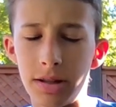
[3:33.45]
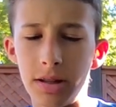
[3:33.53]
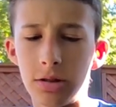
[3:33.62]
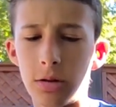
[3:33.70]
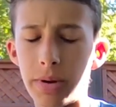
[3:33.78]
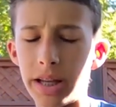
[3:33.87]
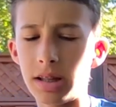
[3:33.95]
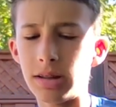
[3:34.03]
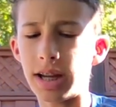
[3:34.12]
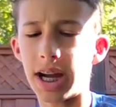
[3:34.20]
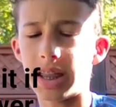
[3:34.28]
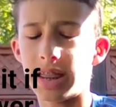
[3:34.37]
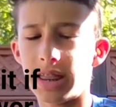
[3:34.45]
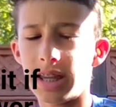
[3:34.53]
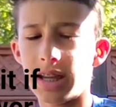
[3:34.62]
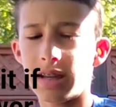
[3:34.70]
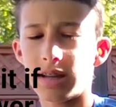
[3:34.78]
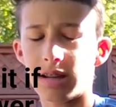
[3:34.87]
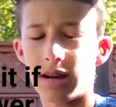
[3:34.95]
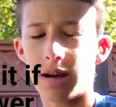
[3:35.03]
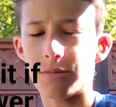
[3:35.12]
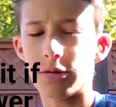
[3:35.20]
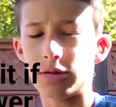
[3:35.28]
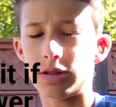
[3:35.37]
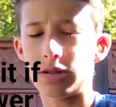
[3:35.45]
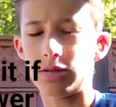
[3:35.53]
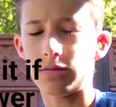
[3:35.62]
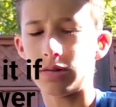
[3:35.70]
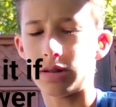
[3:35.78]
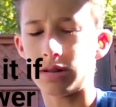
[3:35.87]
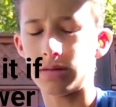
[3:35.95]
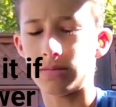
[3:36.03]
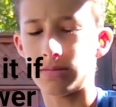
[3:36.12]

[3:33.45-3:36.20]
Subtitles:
So basically, I think I'm going to I